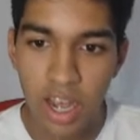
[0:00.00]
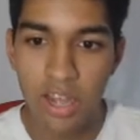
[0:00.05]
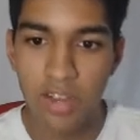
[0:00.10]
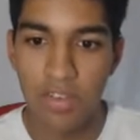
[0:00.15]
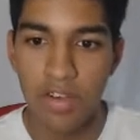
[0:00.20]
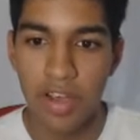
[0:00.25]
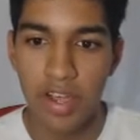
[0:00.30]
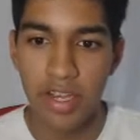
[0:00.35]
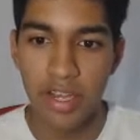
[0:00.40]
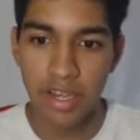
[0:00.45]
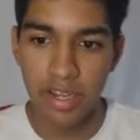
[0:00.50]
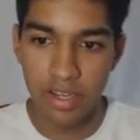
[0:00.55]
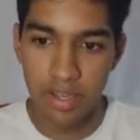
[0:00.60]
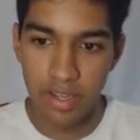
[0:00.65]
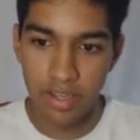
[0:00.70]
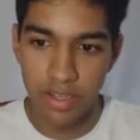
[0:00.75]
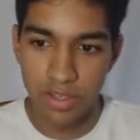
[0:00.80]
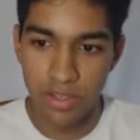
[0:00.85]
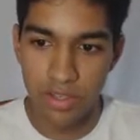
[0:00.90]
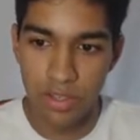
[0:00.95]
like
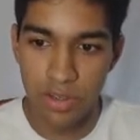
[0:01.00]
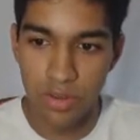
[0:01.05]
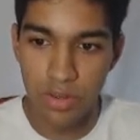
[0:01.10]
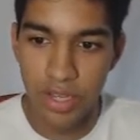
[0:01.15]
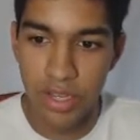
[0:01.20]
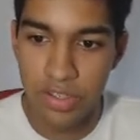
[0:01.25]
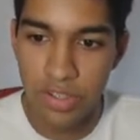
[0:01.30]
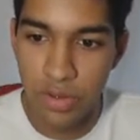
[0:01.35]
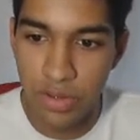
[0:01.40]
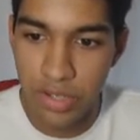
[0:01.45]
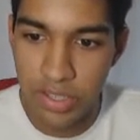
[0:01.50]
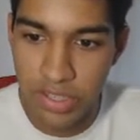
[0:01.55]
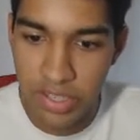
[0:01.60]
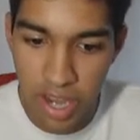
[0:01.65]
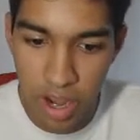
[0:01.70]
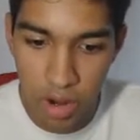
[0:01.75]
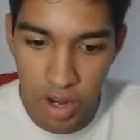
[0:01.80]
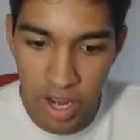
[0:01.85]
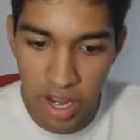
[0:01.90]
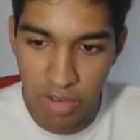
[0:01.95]
do this, you can see how I
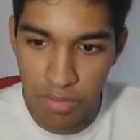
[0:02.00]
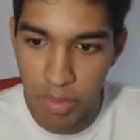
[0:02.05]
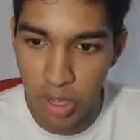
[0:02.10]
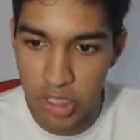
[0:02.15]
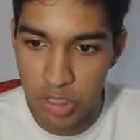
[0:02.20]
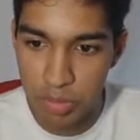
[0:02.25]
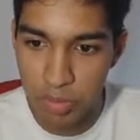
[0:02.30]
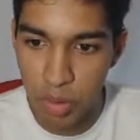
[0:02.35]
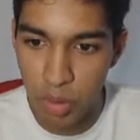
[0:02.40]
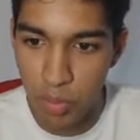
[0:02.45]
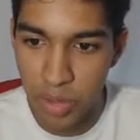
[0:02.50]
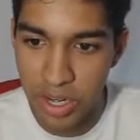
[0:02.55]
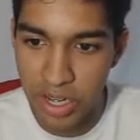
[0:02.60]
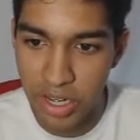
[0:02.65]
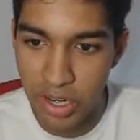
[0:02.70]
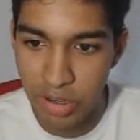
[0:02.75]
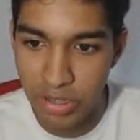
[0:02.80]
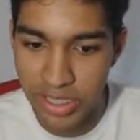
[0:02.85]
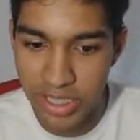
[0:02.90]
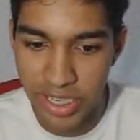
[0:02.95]
have multiple windows
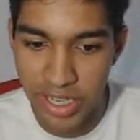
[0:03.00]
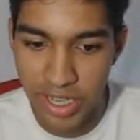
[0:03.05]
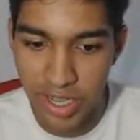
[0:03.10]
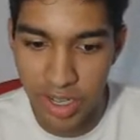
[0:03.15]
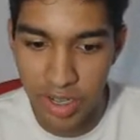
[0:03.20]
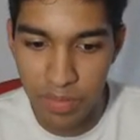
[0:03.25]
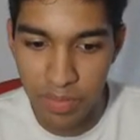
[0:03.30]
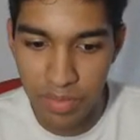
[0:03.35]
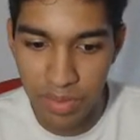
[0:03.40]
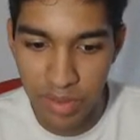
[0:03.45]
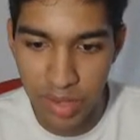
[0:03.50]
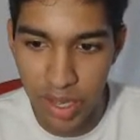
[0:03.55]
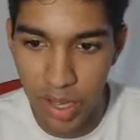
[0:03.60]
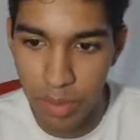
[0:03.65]
here. So